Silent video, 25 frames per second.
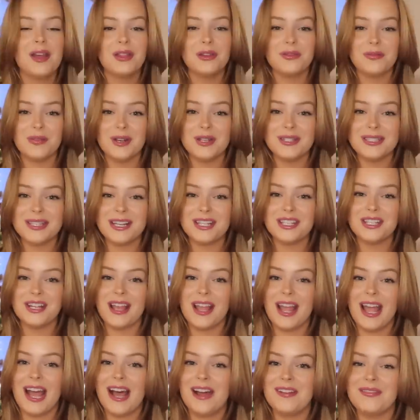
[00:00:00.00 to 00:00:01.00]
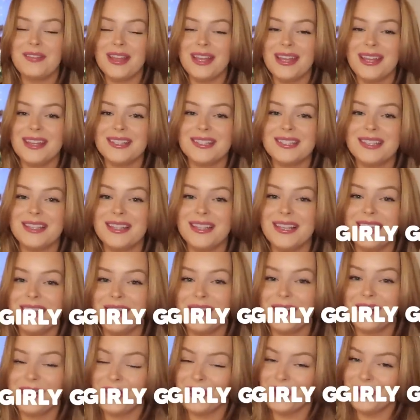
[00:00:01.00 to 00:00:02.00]
The first section I have is
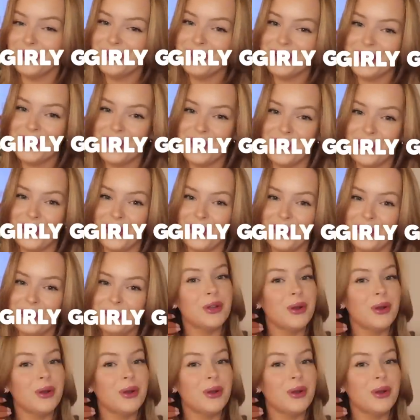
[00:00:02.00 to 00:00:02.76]
the girly girl.